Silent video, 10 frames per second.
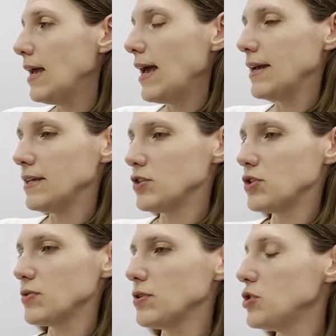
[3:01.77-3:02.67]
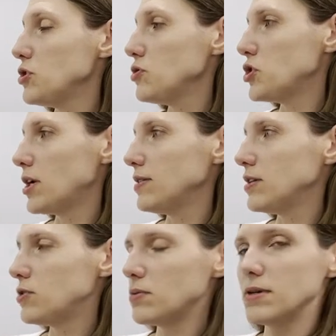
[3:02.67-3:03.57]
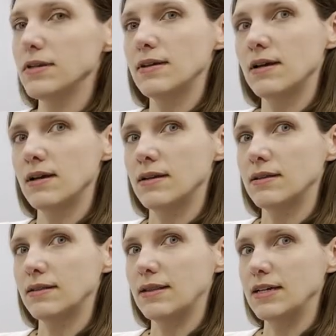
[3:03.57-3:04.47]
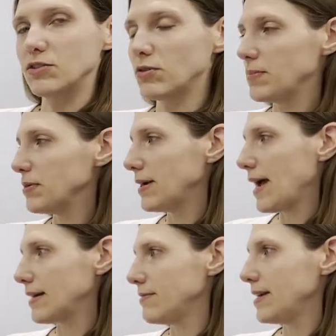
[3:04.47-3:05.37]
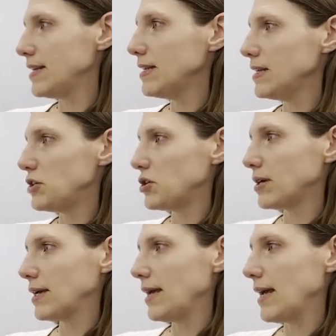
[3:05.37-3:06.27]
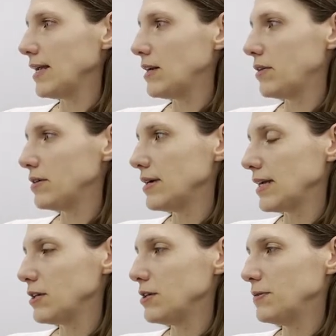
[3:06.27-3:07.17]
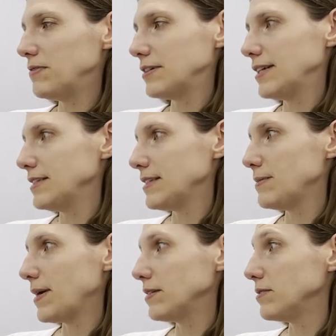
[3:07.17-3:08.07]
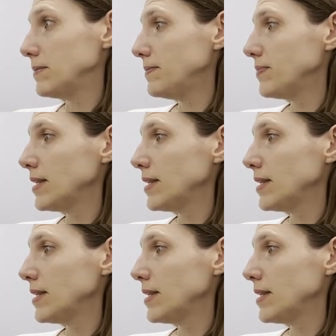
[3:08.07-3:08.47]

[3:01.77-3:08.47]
And as soon as you shut the door, the laser will be reactivated, and you'll get another nanotube fluorescence spectrum.